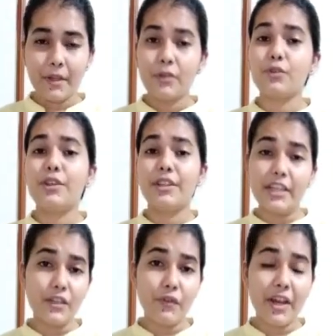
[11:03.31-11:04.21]
So in
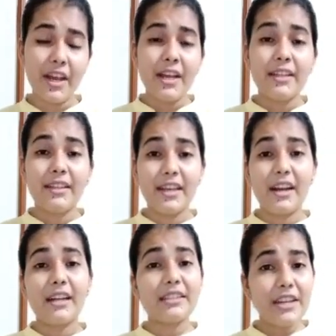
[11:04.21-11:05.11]
this way, there
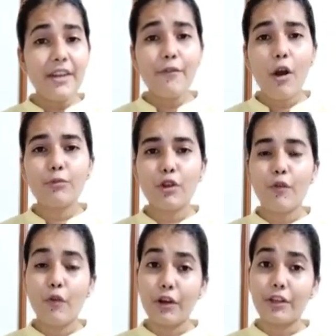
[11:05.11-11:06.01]
are 3 forms of
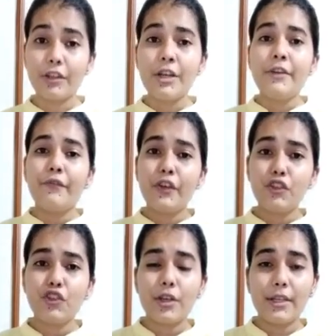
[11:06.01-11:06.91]
water
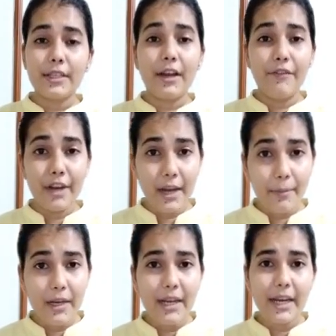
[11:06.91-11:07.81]
which is
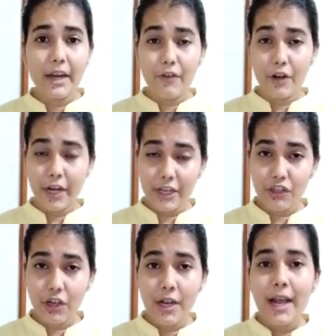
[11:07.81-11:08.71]
available in our
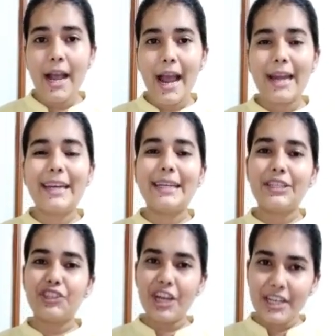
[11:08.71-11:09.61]
nature, and
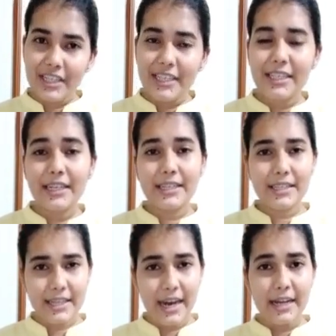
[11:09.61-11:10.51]
it changes its
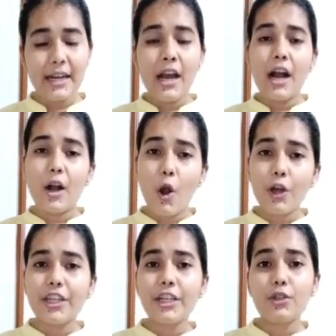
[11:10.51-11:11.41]
state
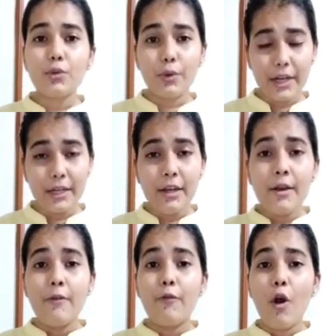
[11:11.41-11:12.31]
according to it,
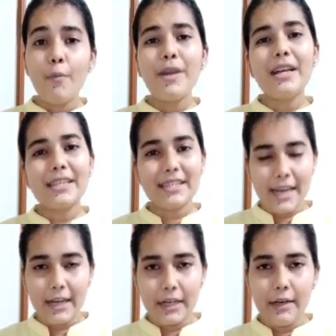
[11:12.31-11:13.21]
forming a
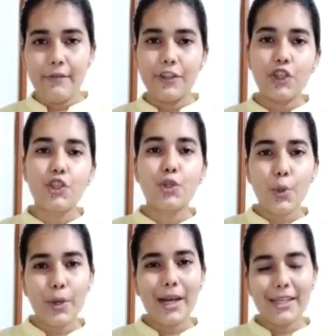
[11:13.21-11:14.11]
cycle which is
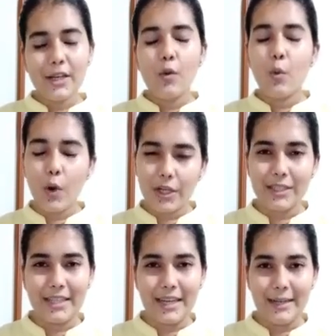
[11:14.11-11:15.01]
known as water
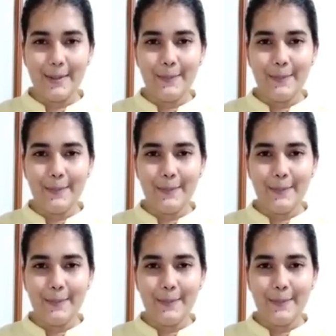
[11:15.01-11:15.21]
cycle.